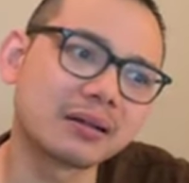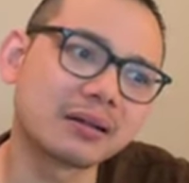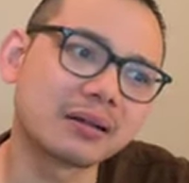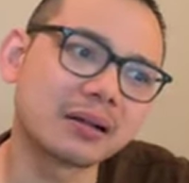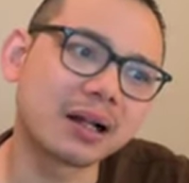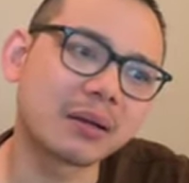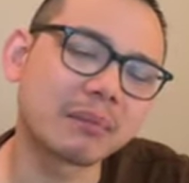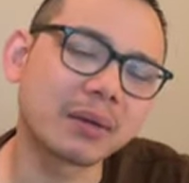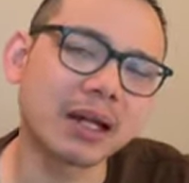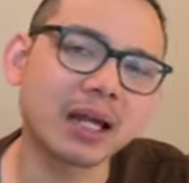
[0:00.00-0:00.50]

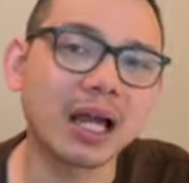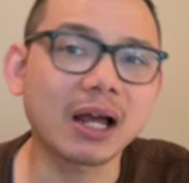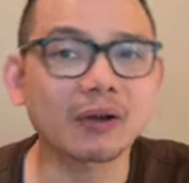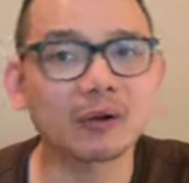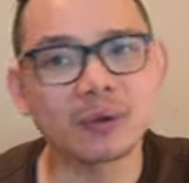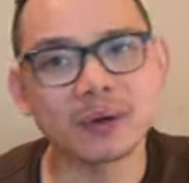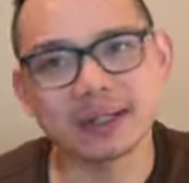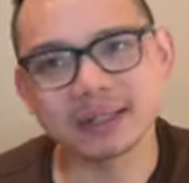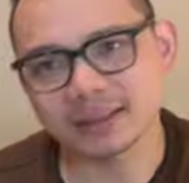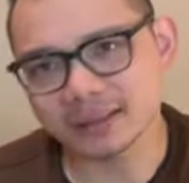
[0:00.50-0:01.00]
I'm like, how
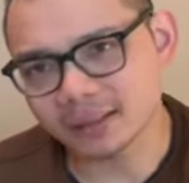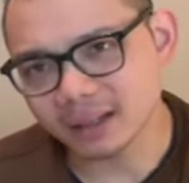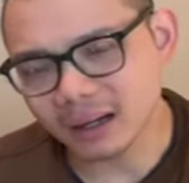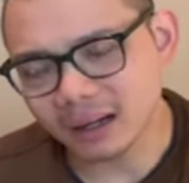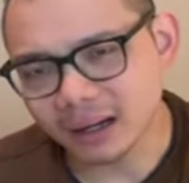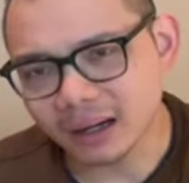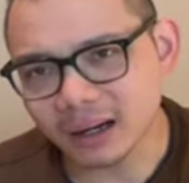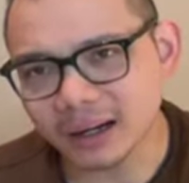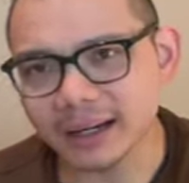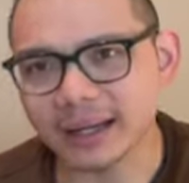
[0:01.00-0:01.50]
do I
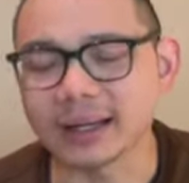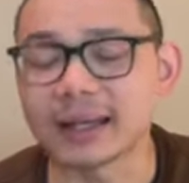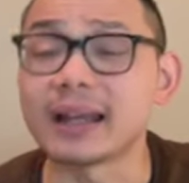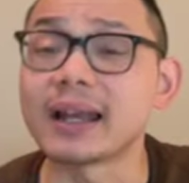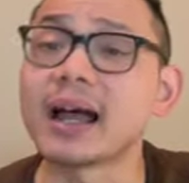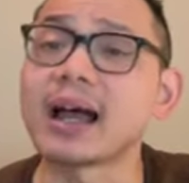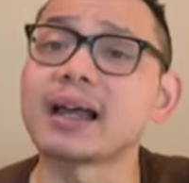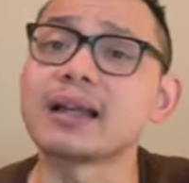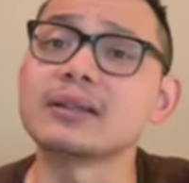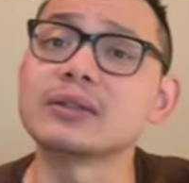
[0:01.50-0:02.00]
start? And then
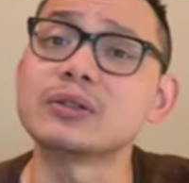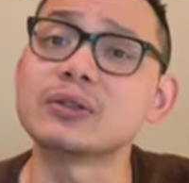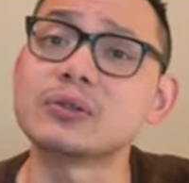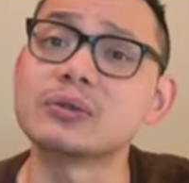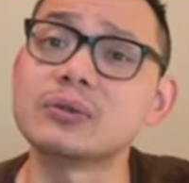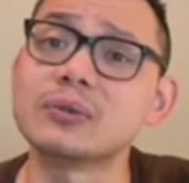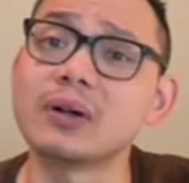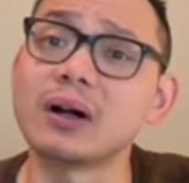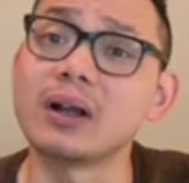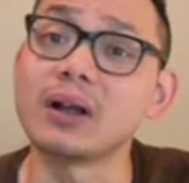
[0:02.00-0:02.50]
I
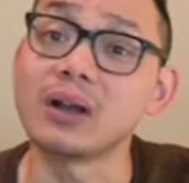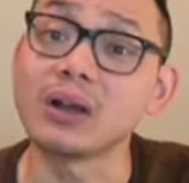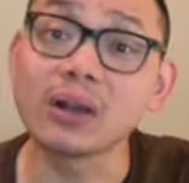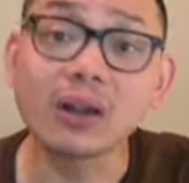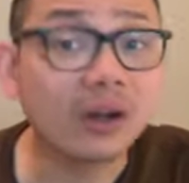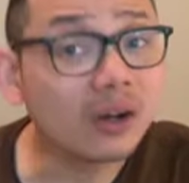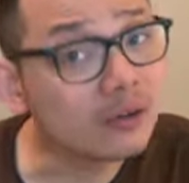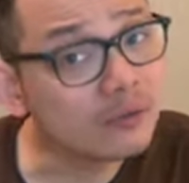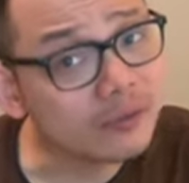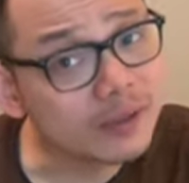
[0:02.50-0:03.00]
do a
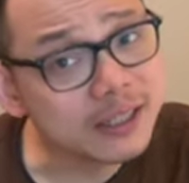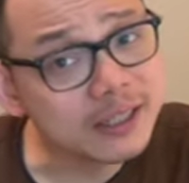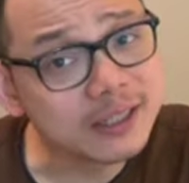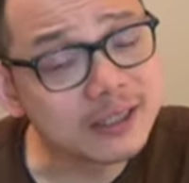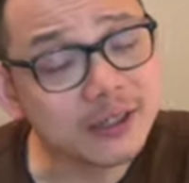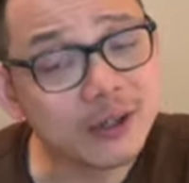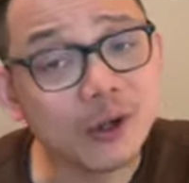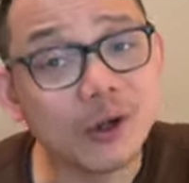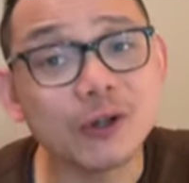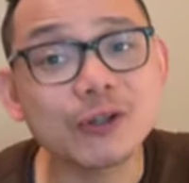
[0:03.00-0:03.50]
lot of
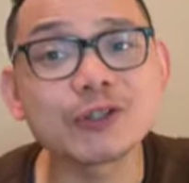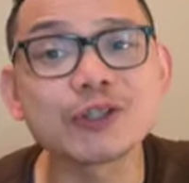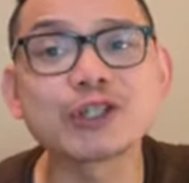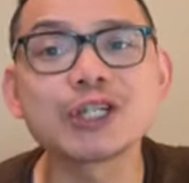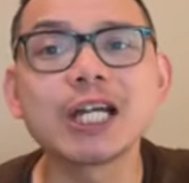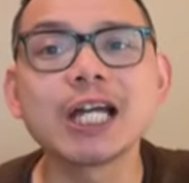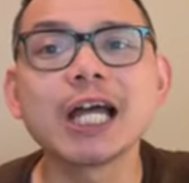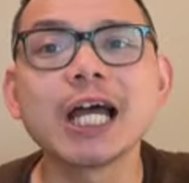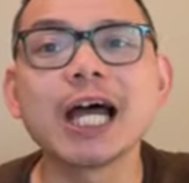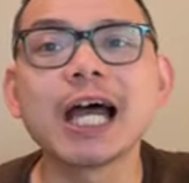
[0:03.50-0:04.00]
research,
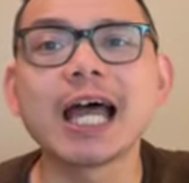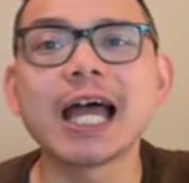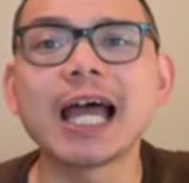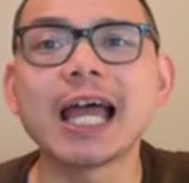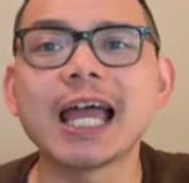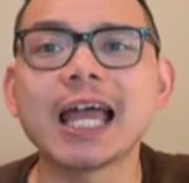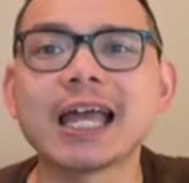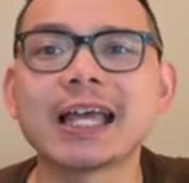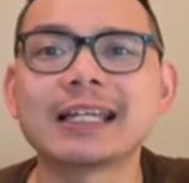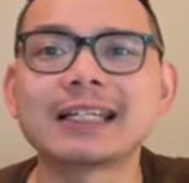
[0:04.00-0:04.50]

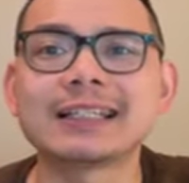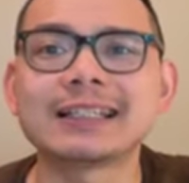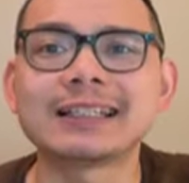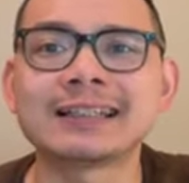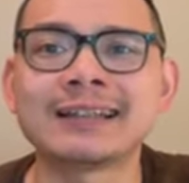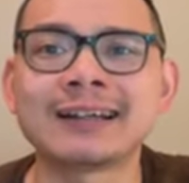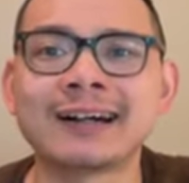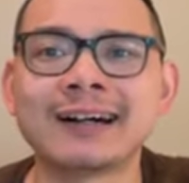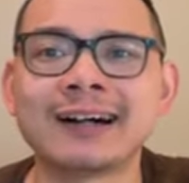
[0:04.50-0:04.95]
and